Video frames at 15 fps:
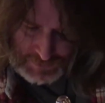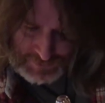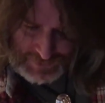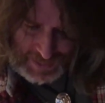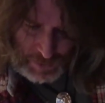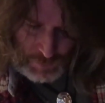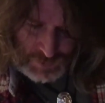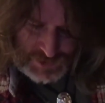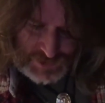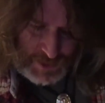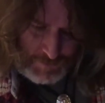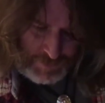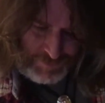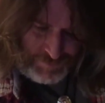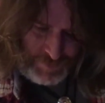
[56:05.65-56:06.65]
That was
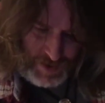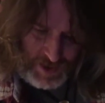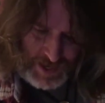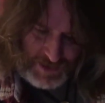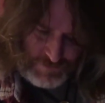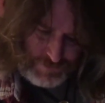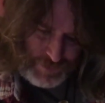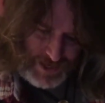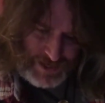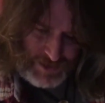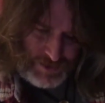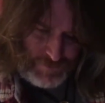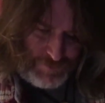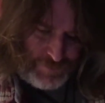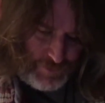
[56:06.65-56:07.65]
number 5,
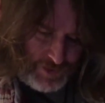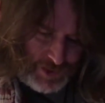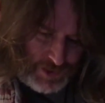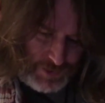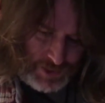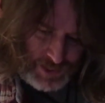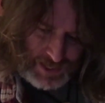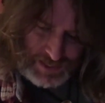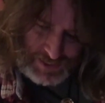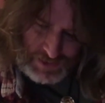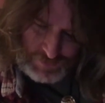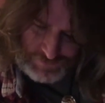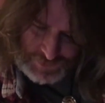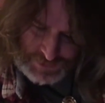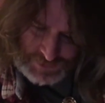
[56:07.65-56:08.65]
written for a ukulele,
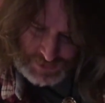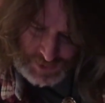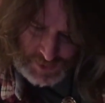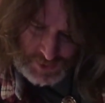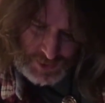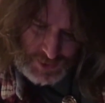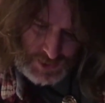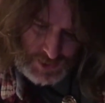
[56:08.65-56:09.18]
obviously,